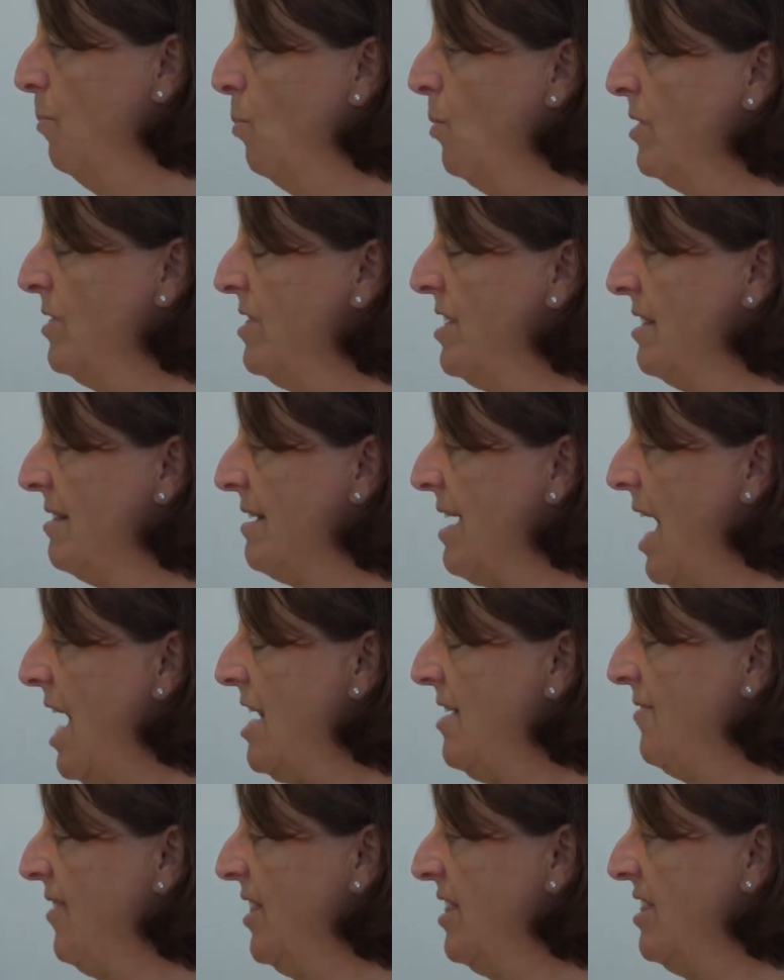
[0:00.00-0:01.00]
with this
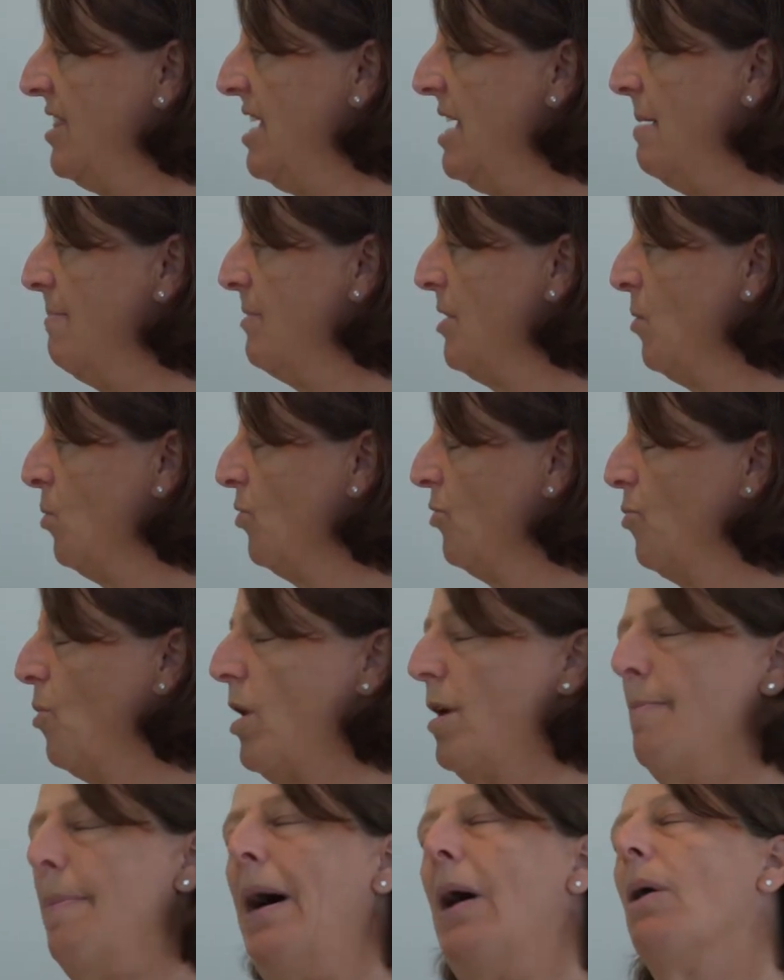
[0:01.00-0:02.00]
kind of a theme. There was
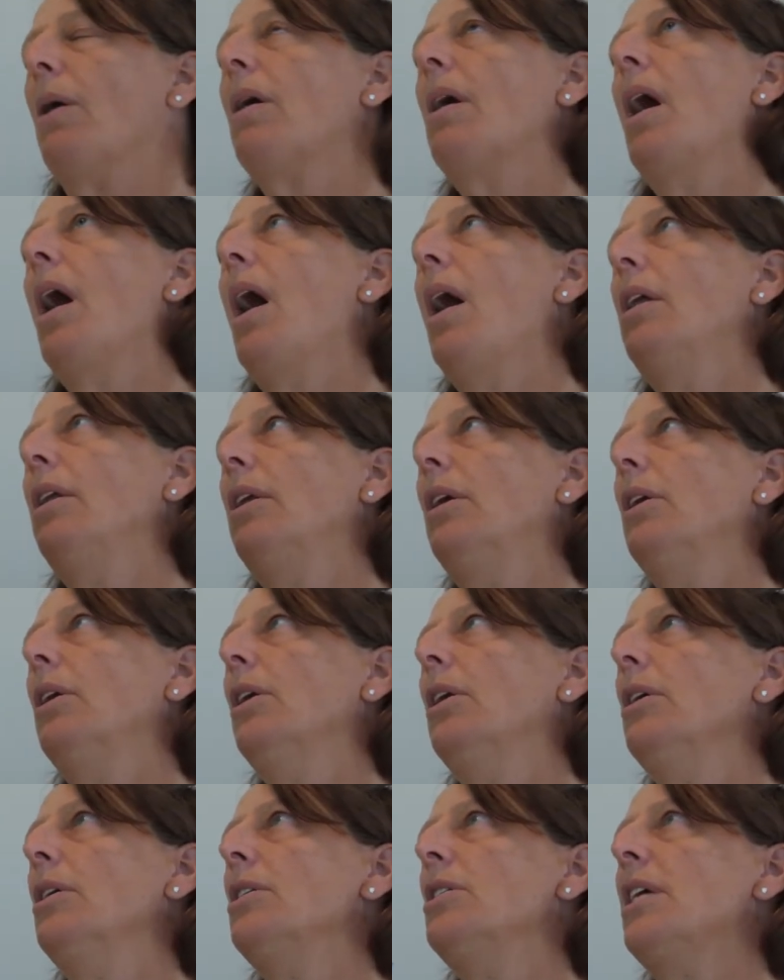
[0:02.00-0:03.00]
one about
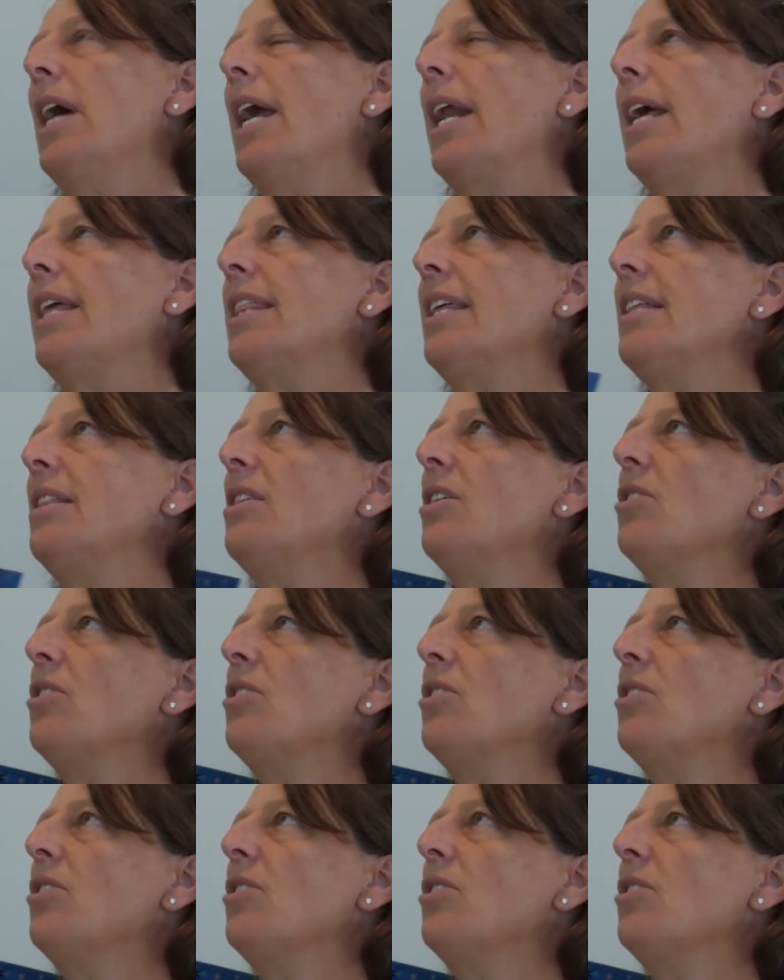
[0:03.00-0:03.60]
colors, and I think